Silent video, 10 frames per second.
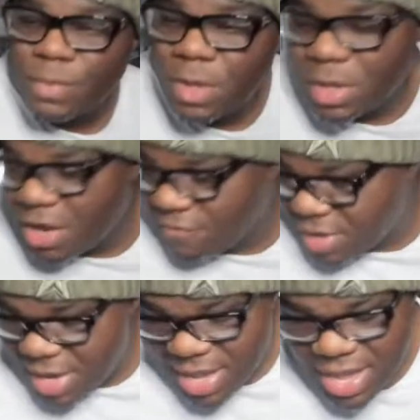Oh yeah, I
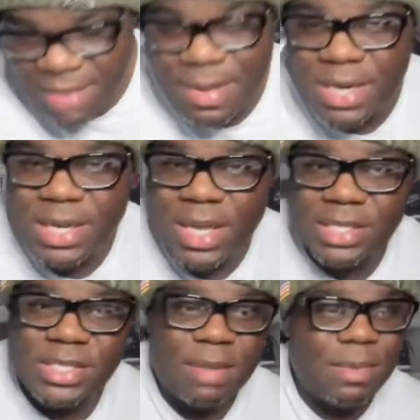forgot I have my
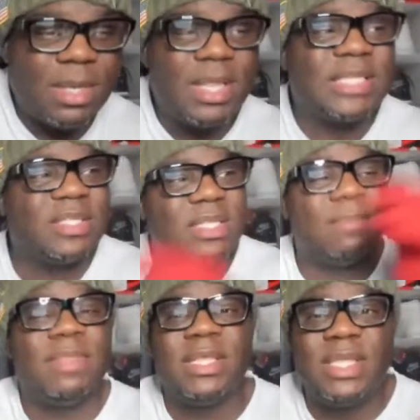dunks, and I'm gonna. That's
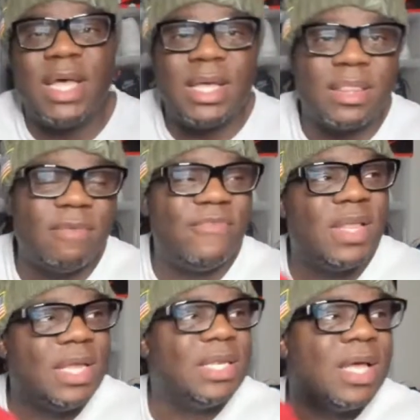the, the dunk, the
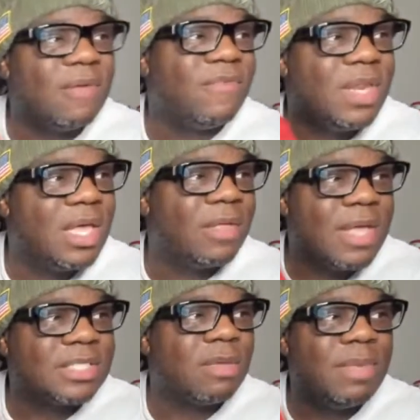Philly dunk video.
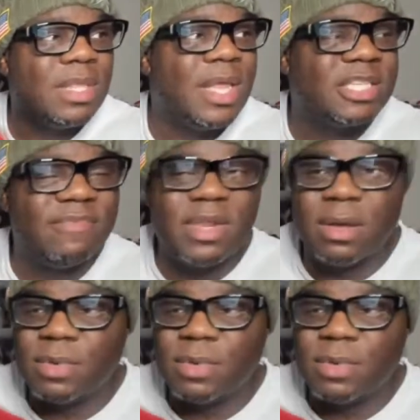That's gonna be the next video.